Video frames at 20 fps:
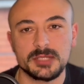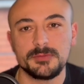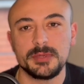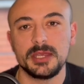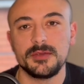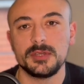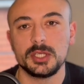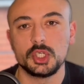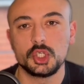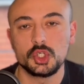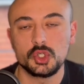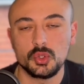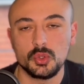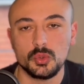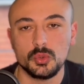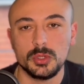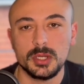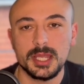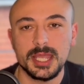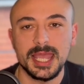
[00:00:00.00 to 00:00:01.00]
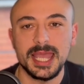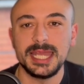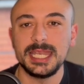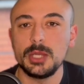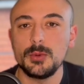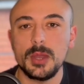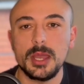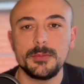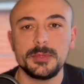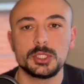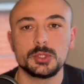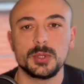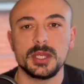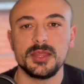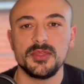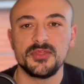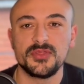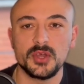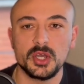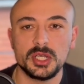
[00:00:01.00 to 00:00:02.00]
period short, anywhere between
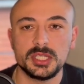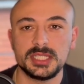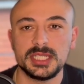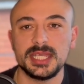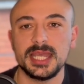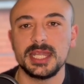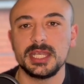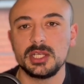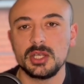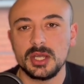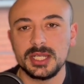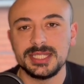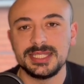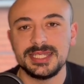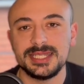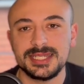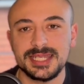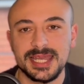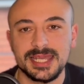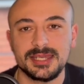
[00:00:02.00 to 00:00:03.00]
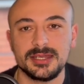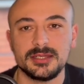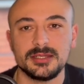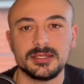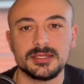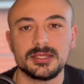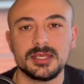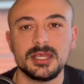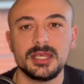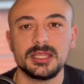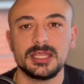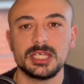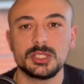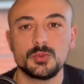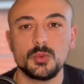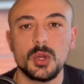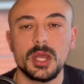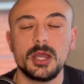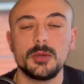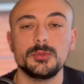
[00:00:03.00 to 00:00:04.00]
30 and 90 seconds. This
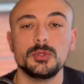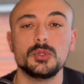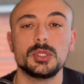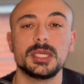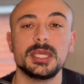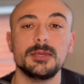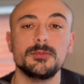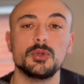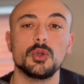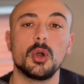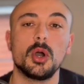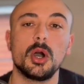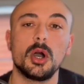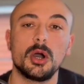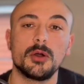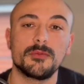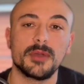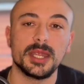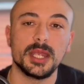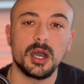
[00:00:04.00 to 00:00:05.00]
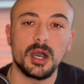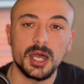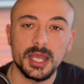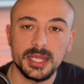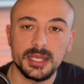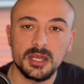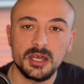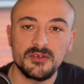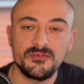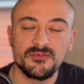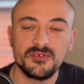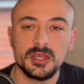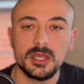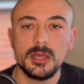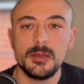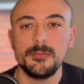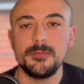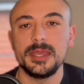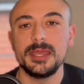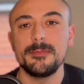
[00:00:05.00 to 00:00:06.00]
will help you keep your heart rate high enough,
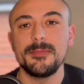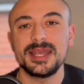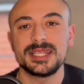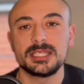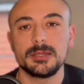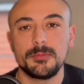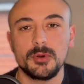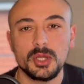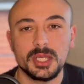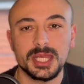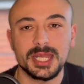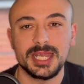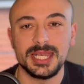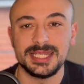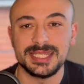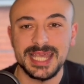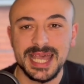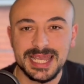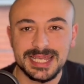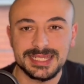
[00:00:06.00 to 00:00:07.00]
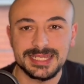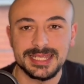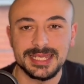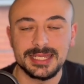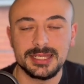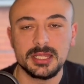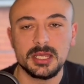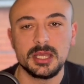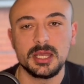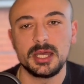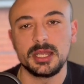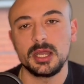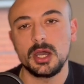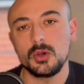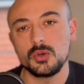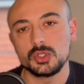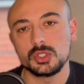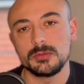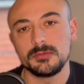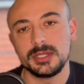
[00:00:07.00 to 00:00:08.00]
be metabolically taxing, and
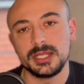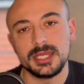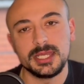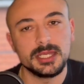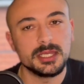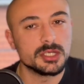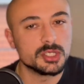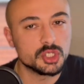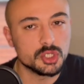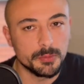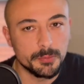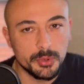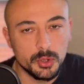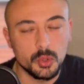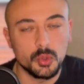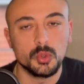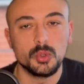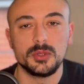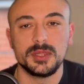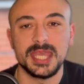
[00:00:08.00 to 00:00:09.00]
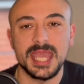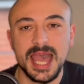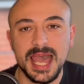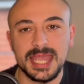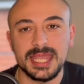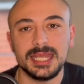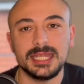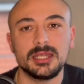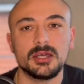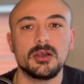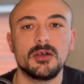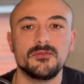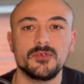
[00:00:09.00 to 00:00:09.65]
ultimately support the aid of